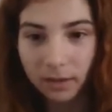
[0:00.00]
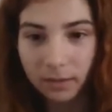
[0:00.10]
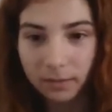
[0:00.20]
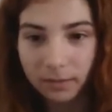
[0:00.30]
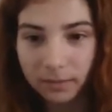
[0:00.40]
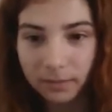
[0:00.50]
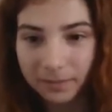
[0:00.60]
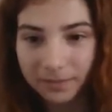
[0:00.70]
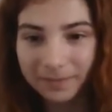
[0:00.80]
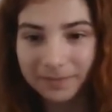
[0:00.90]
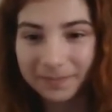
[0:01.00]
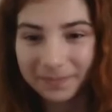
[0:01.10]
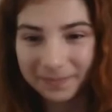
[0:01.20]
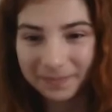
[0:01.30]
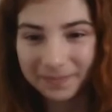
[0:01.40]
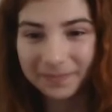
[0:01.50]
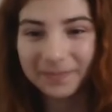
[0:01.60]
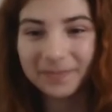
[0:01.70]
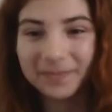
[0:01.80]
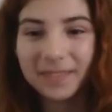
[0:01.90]

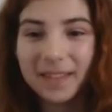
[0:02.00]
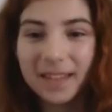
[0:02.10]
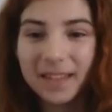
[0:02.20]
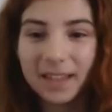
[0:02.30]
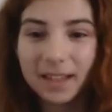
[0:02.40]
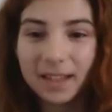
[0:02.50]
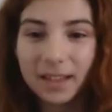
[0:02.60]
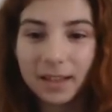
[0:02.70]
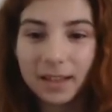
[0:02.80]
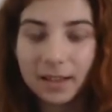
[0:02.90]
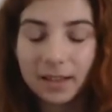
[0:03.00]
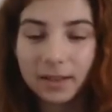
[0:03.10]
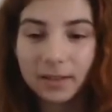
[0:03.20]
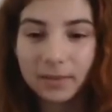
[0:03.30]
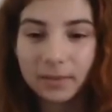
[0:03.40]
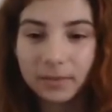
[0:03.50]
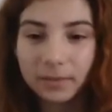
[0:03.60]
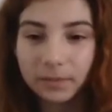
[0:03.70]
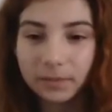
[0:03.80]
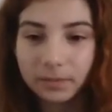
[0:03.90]

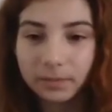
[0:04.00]
(not speaking)